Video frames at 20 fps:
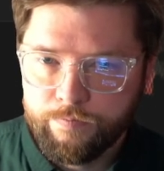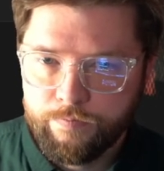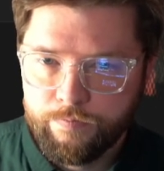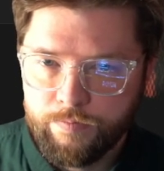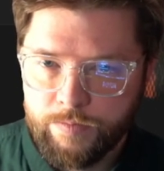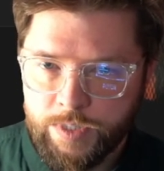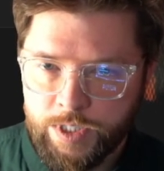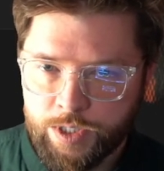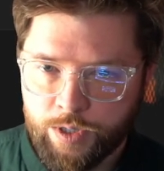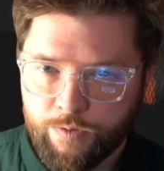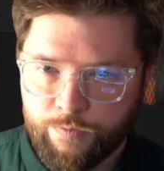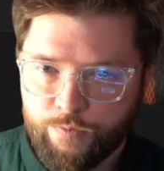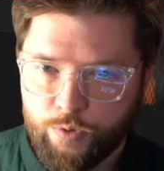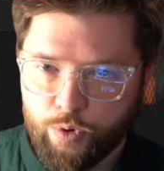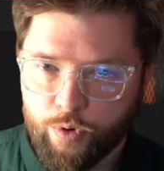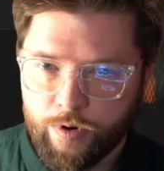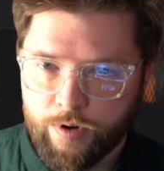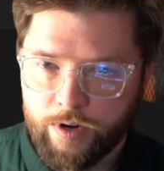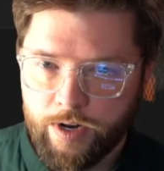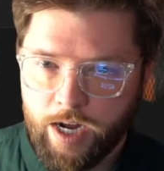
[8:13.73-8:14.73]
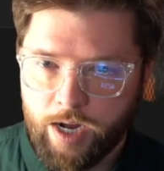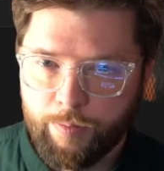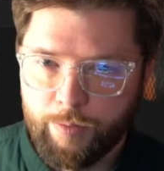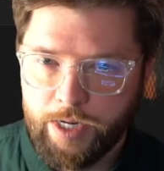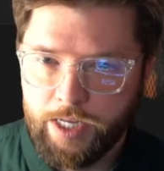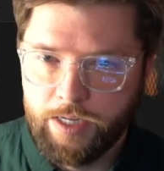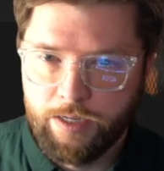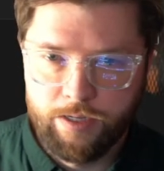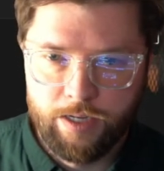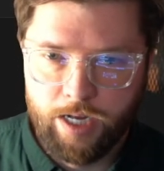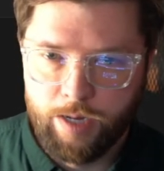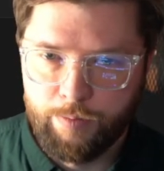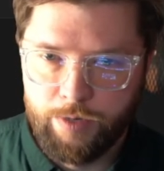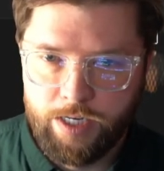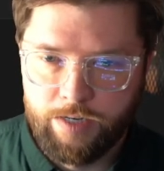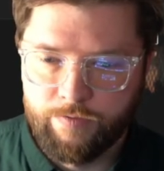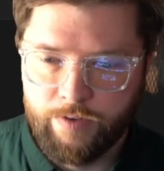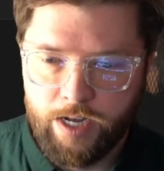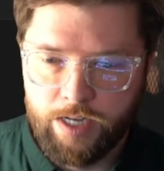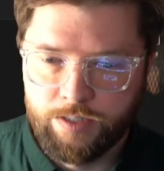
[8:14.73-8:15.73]
So 4, how many
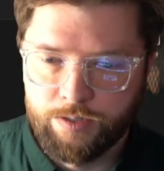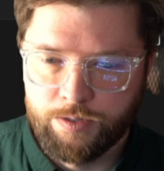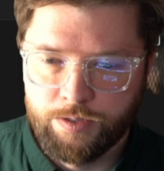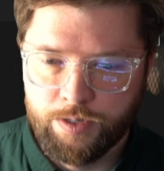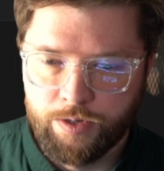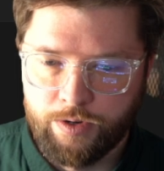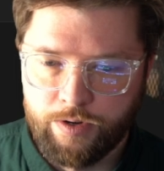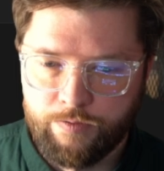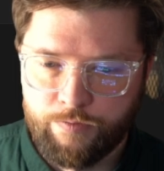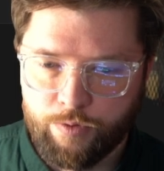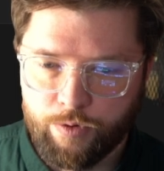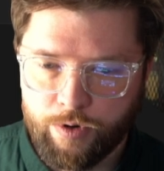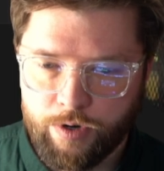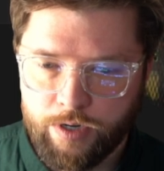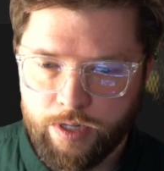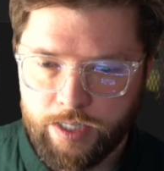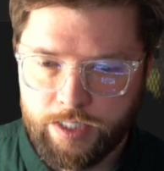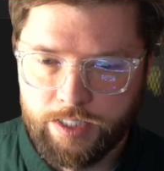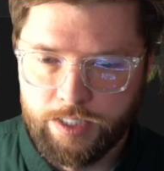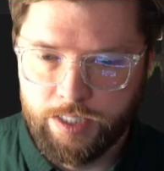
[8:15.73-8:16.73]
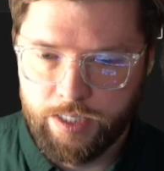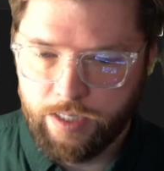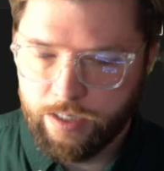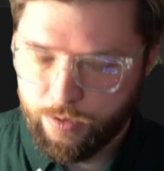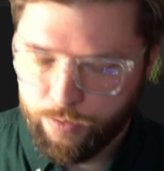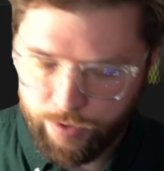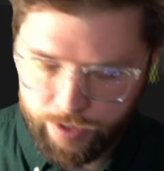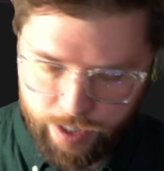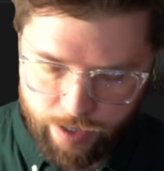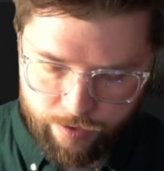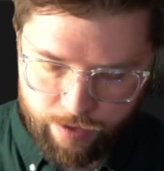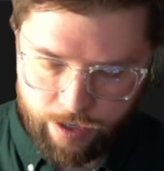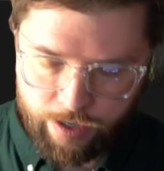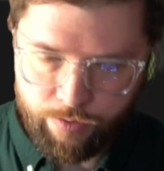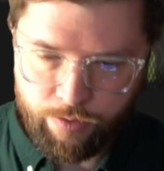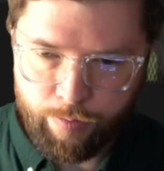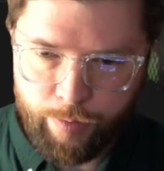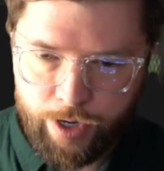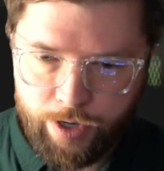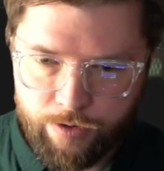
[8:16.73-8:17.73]
divisors are in 4? Let's see, without any
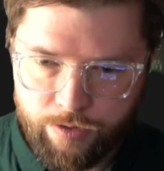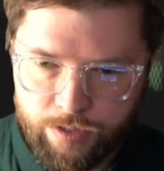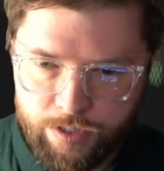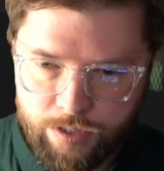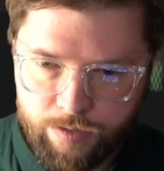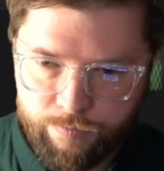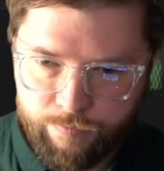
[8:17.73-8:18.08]
remainders.